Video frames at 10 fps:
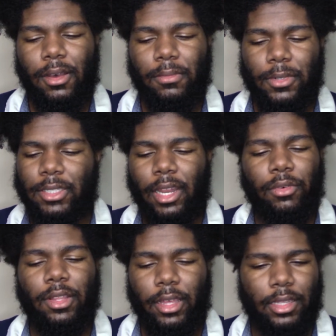because I didn't
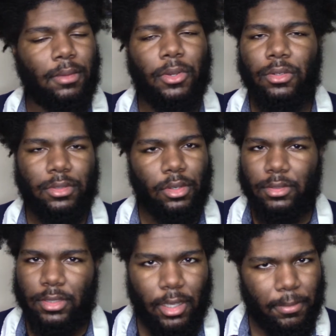want like the chemicals to
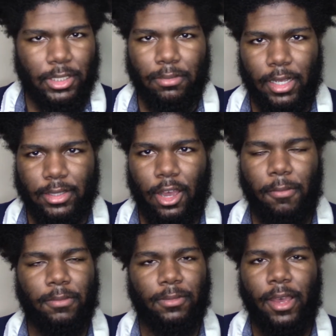seep into my
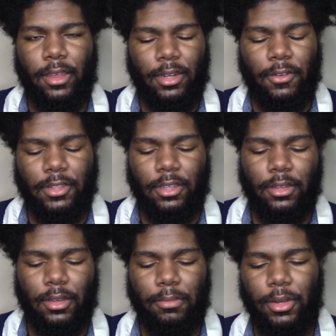scalp and my head and
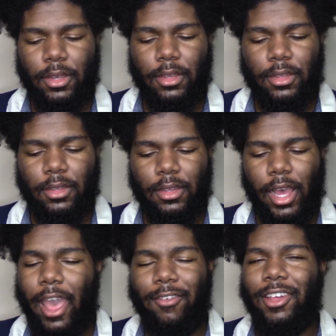everything. But
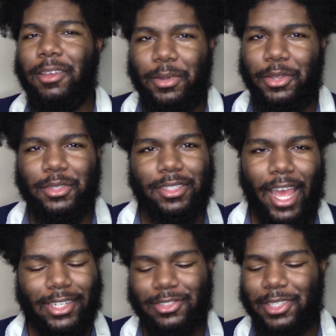I haven't really been using
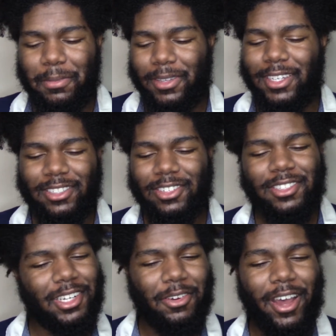natural deep
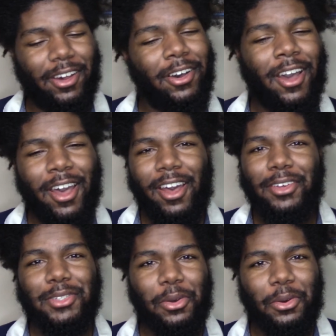conditioners in a while,
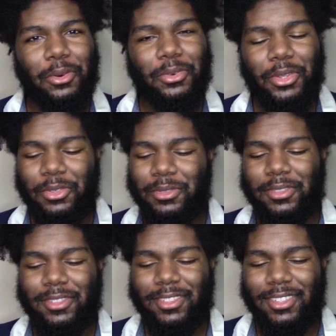so
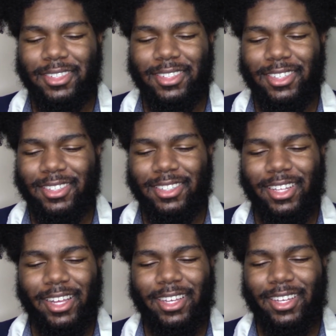those,
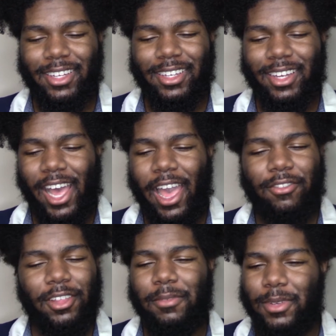like, I
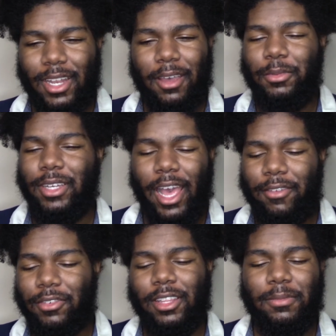haven't really been
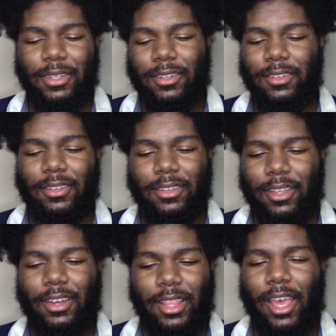
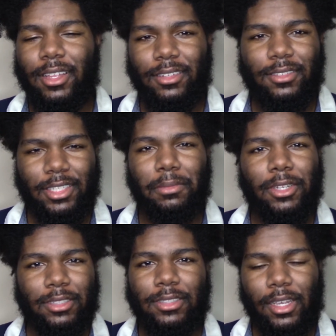getting that deep
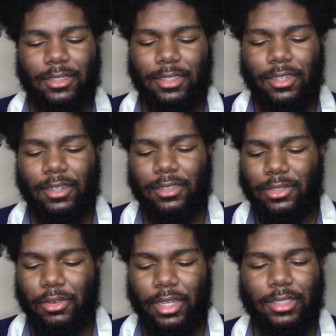conditioning session in,
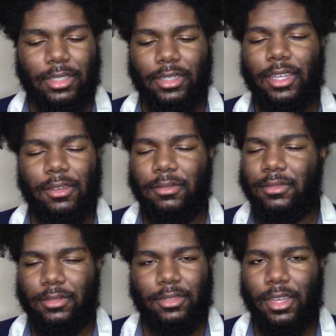so I need to get
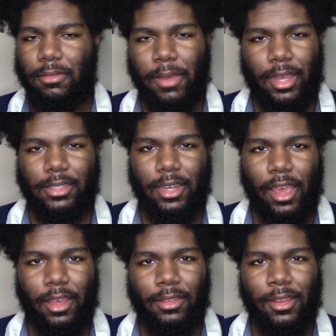back to
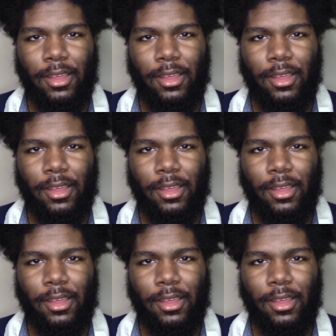that.